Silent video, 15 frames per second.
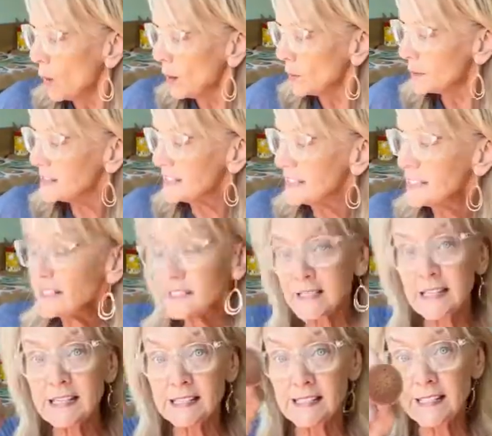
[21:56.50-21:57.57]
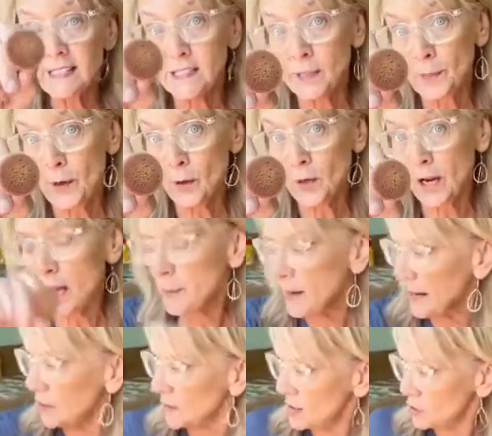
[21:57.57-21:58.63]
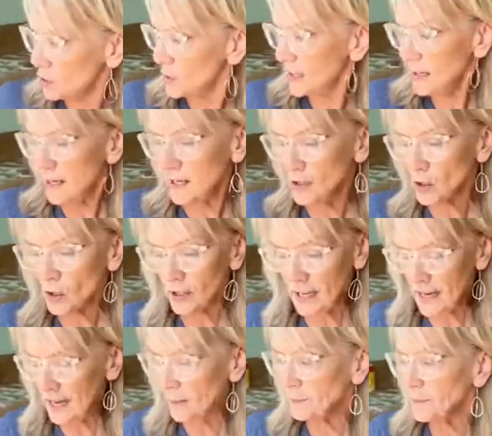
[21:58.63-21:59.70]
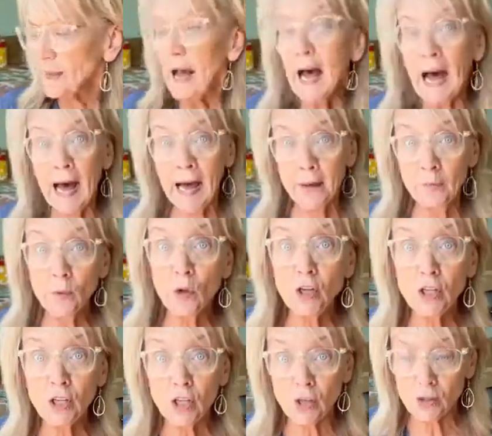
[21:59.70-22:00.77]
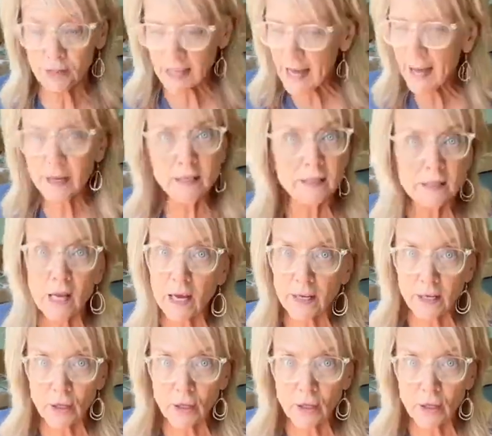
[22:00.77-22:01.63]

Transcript: well, since this is the polka dot maker that you get in your kit, I'm going to use that. It's